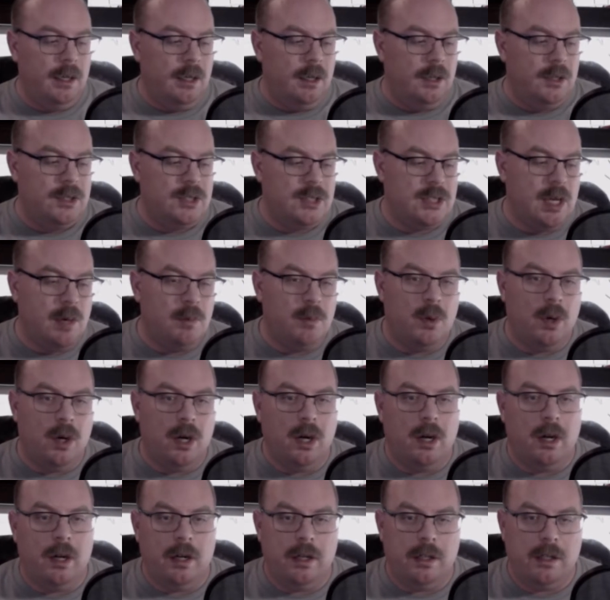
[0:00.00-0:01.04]

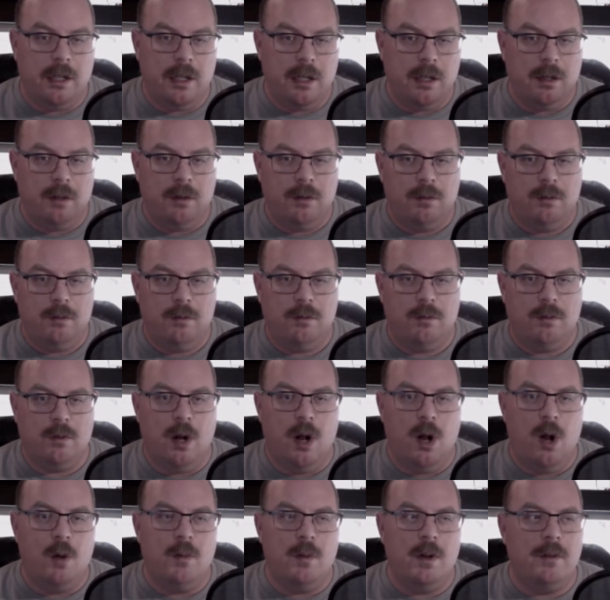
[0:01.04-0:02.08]
somewhere in the
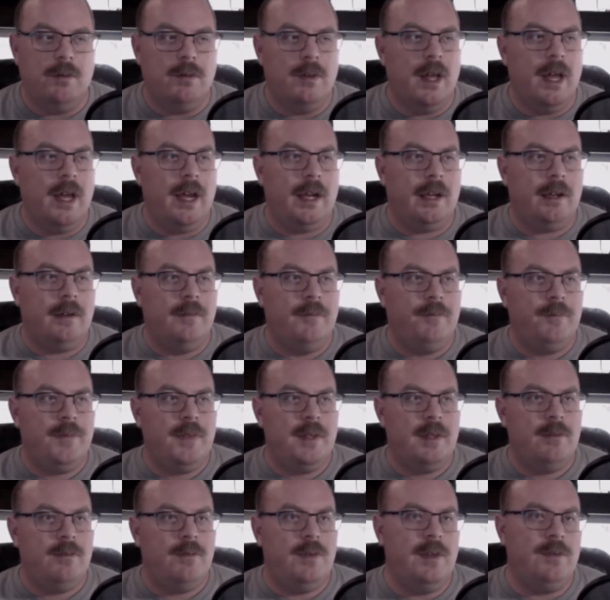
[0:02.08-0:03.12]
realm of like
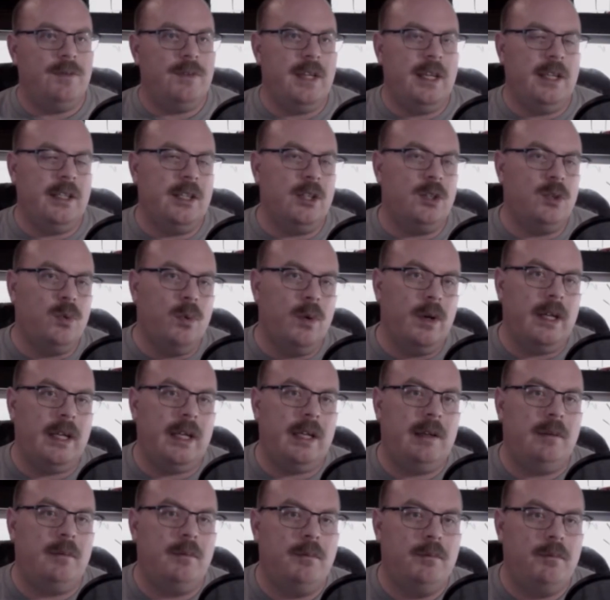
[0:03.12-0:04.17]
15 to 20
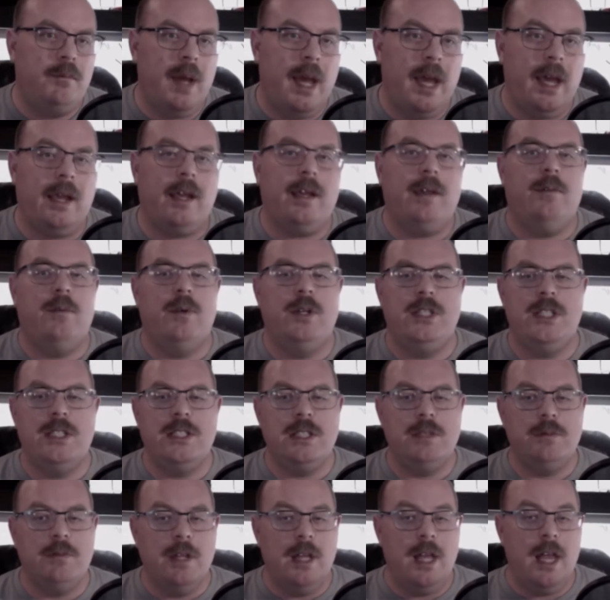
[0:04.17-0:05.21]
PEC, which
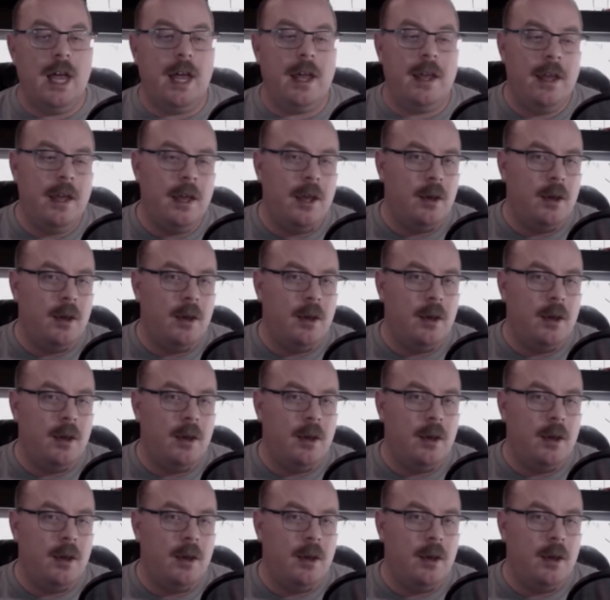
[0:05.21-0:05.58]
isn't a lot,